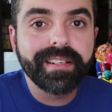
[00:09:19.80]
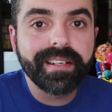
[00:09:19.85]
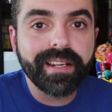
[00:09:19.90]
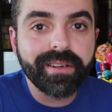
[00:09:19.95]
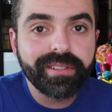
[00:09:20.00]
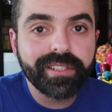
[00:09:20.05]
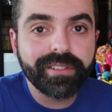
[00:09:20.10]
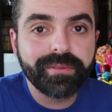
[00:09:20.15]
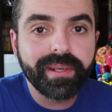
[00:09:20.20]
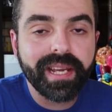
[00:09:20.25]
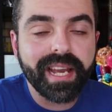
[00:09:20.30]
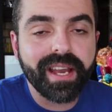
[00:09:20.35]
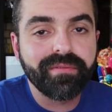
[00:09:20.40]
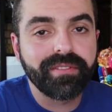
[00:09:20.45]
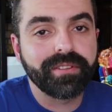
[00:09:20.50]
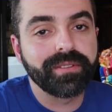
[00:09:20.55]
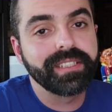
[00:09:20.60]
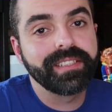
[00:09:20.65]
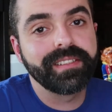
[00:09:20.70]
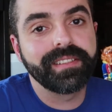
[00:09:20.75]
Now that we have
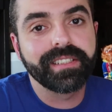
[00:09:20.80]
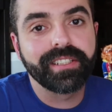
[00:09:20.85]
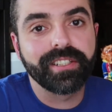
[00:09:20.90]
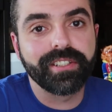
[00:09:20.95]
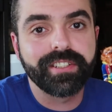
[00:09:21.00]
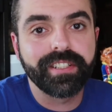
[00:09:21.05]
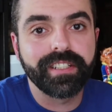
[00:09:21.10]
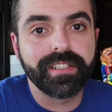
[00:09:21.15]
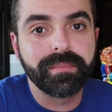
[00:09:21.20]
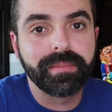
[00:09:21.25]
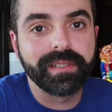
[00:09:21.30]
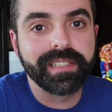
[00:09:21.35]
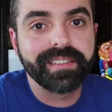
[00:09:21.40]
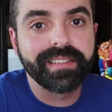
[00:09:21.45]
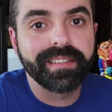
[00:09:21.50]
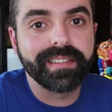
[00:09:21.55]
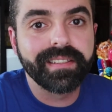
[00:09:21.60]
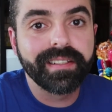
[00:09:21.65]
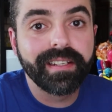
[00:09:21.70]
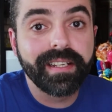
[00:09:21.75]
our sticker sheet
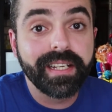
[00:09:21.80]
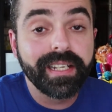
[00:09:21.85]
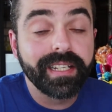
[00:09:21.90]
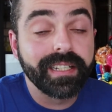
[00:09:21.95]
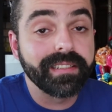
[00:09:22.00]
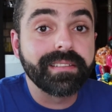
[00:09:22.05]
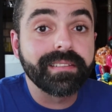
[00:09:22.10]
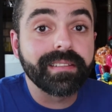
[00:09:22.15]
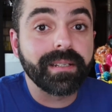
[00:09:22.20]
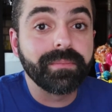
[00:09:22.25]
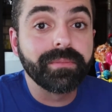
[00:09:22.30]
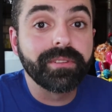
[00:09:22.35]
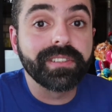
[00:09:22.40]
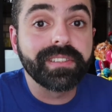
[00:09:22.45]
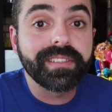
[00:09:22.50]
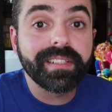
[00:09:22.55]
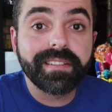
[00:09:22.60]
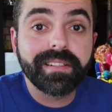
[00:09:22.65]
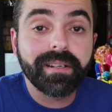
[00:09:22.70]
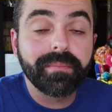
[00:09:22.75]
printed, it's time to
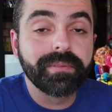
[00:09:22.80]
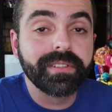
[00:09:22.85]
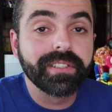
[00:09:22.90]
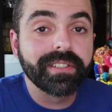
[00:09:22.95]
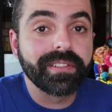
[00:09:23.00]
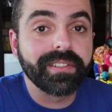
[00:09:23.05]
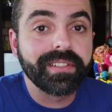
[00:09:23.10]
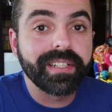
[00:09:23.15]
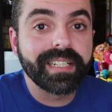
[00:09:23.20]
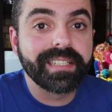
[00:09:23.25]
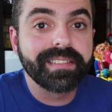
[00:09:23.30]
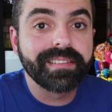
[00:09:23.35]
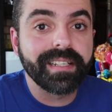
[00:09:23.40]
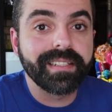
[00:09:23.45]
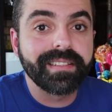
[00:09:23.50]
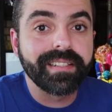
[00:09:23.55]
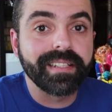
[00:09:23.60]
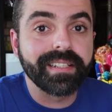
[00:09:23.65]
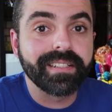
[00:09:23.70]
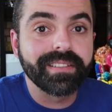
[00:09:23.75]
set up the correct
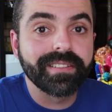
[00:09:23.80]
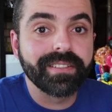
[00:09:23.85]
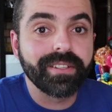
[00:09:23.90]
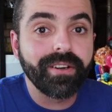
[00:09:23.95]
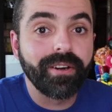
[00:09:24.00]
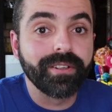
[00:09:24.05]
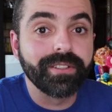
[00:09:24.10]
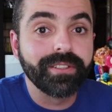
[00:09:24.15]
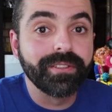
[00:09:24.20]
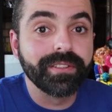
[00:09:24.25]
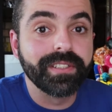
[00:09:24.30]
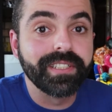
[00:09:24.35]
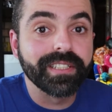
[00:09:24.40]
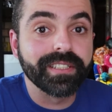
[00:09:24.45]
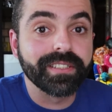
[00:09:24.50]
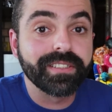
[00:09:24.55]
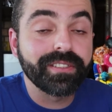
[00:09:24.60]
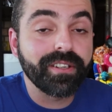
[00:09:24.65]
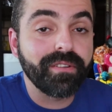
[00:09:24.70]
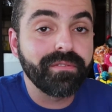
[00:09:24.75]
settings onto
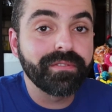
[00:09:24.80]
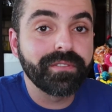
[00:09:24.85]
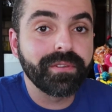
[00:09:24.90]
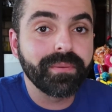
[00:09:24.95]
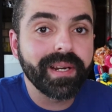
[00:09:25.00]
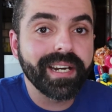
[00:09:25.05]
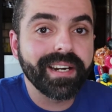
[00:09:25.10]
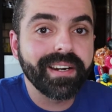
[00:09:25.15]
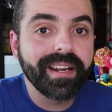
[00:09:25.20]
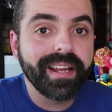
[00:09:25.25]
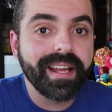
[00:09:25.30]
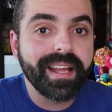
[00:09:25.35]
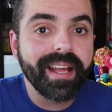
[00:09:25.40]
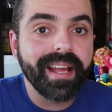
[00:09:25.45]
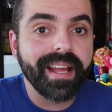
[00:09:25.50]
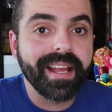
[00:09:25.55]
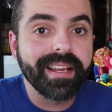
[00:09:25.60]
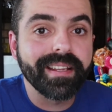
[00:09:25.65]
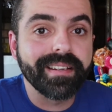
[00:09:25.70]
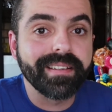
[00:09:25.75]
the software
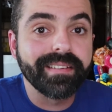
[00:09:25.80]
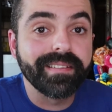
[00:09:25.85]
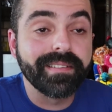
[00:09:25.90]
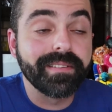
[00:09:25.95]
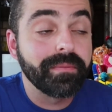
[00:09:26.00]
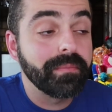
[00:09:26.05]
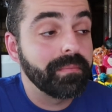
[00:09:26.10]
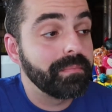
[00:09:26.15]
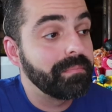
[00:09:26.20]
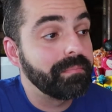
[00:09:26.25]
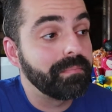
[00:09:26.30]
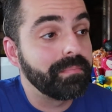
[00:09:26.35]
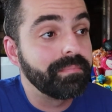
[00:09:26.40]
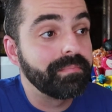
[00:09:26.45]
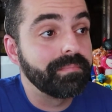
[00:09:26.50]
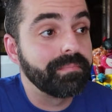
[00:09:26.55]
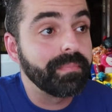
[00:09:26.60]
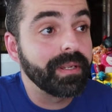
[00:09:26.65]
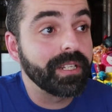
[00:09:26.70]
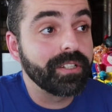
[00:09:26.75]
and
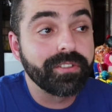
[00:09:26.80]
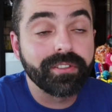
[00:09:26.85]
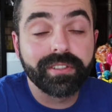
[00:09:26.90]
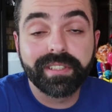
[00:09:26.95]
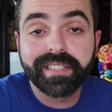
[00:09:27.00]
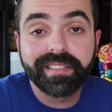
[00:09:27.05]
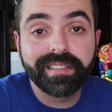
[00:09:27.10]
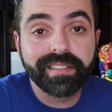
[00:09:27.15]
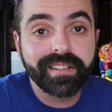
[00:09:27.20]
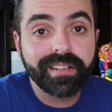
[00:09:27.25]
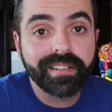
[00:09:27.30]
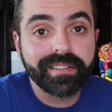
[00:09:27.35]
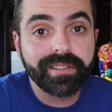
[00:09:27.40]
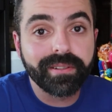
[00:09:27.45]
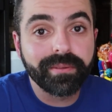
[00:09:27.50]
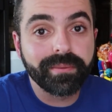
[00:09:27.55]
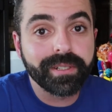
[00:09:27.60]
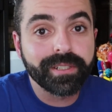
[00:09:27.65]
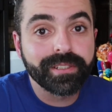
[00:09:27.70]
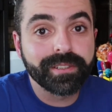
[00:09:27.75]
make sure that the
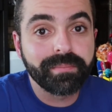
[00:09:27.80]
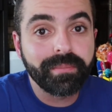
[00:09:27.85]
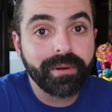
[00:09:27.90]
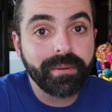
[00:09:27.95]
cutter works